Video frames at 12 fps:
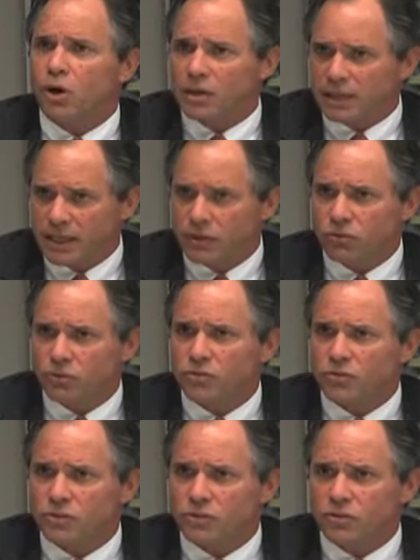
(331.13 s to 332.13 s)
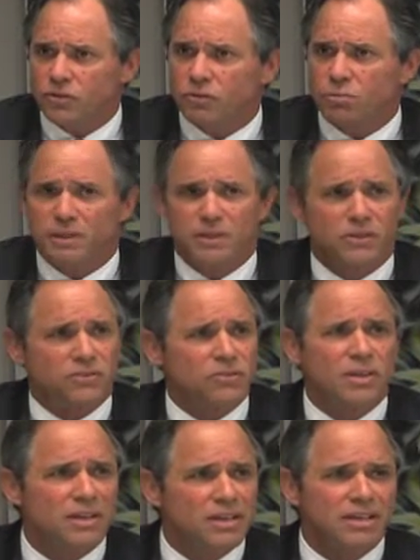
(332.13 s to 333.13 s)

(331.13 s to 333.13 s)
our land use decisions, because